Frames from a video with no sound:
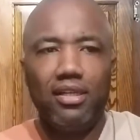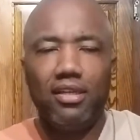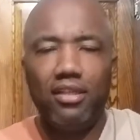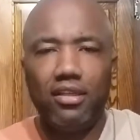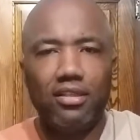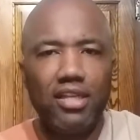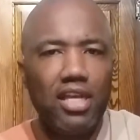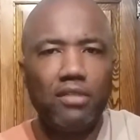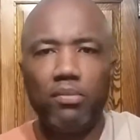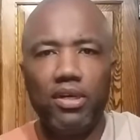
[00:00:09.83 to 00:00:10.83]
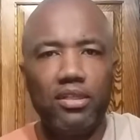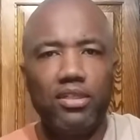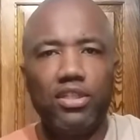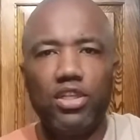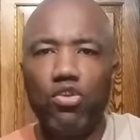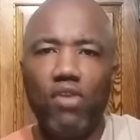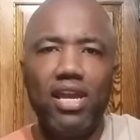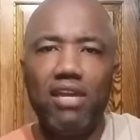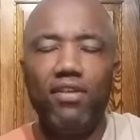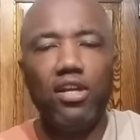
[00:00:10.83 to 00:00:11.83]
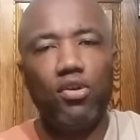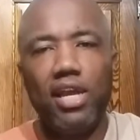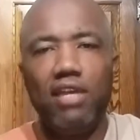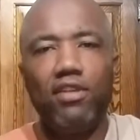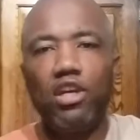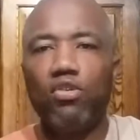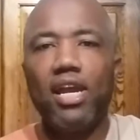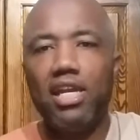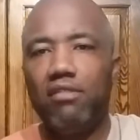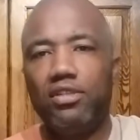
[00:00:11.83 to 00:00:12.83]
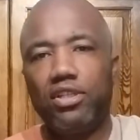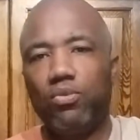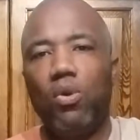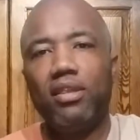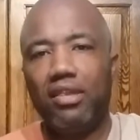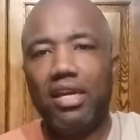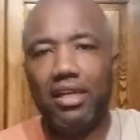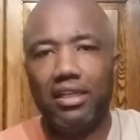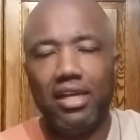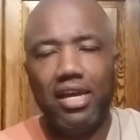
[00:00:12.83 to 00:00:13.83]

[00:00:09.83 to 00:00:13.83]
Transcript: your taste buds just crave and crave and crave just one thing.